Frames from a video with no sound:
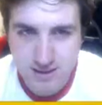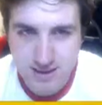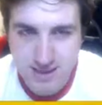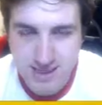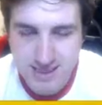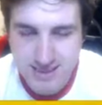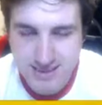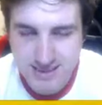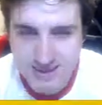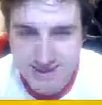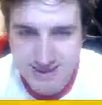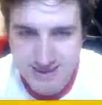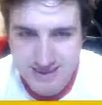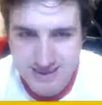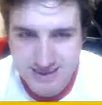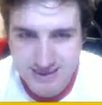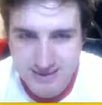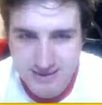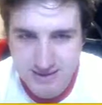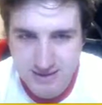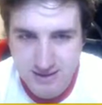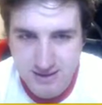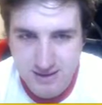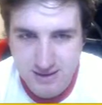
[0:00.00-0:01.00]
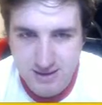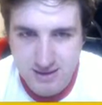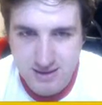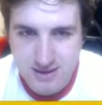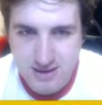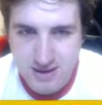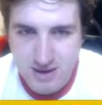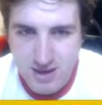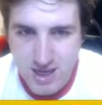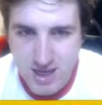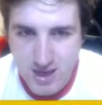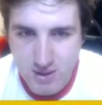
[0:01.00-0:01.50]
86, isn't it?
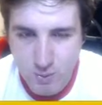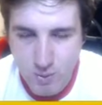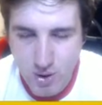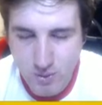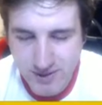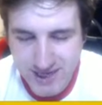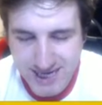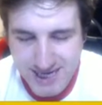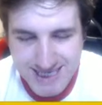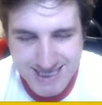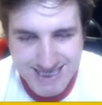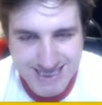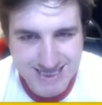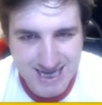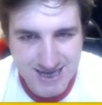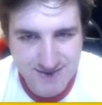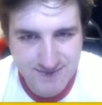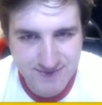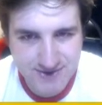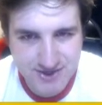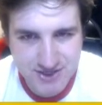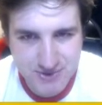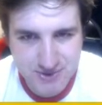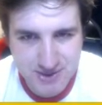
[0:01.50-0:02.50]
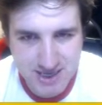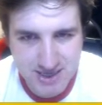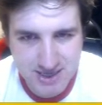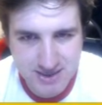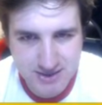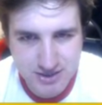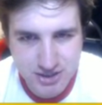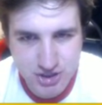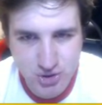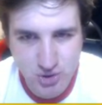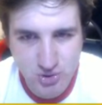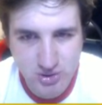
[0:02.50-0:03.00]
What would 87 do then?
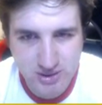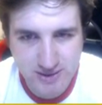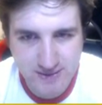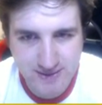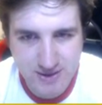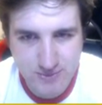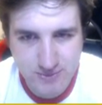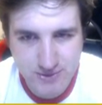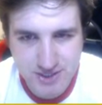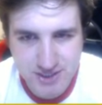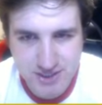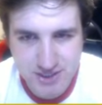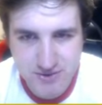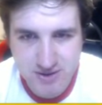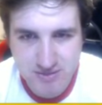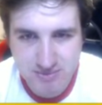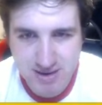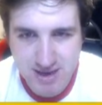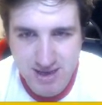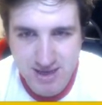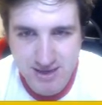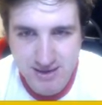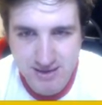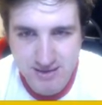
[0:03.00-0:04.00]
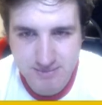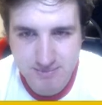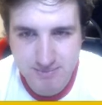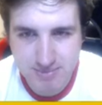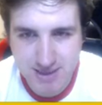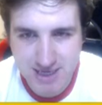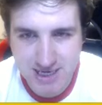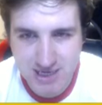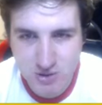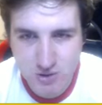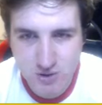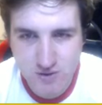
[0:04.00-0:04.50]
Surely that would do it, man.
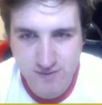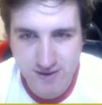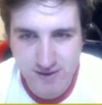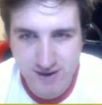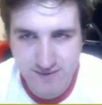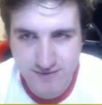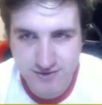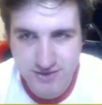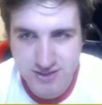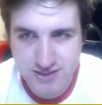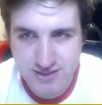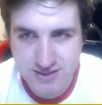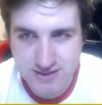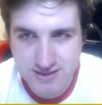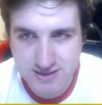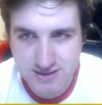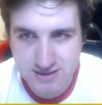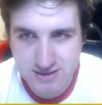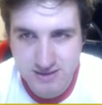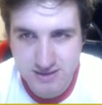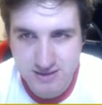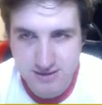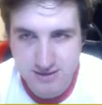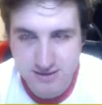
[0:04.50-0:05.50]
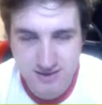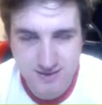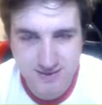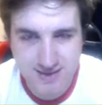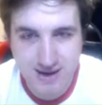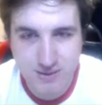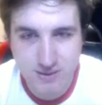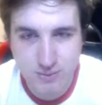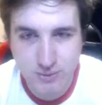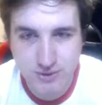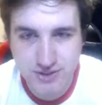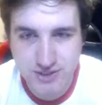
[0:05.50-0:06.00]
By a law of averages,
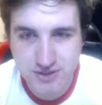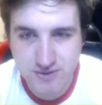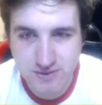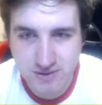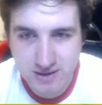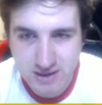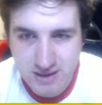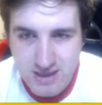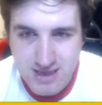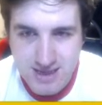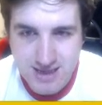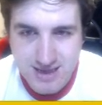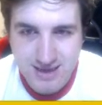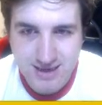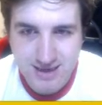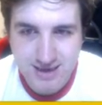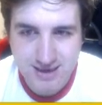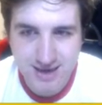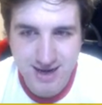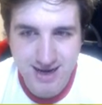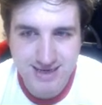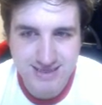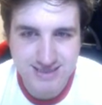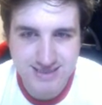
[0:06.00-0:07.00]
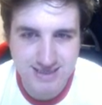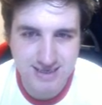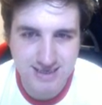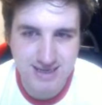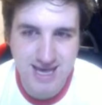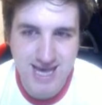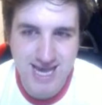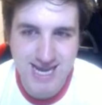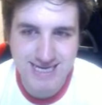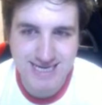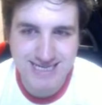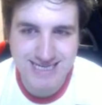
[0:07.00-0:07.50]
that would do it. Guys,
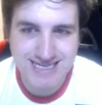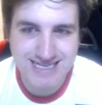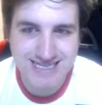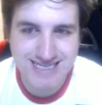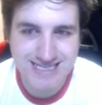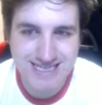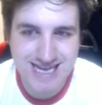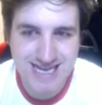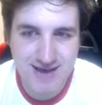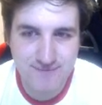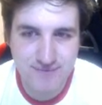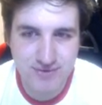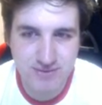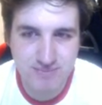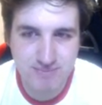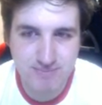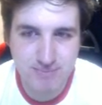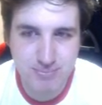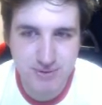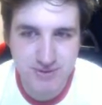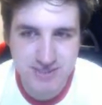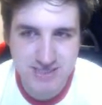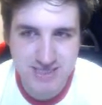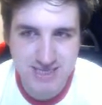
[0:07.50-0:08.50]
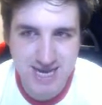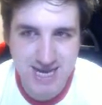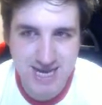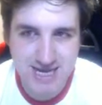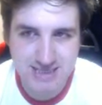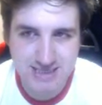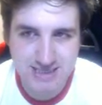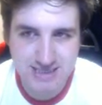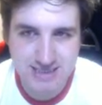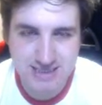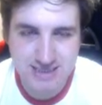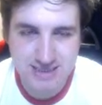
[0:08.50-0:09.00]
87
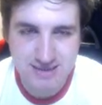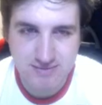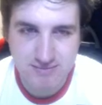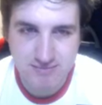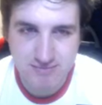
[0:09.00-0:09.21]
Busquets.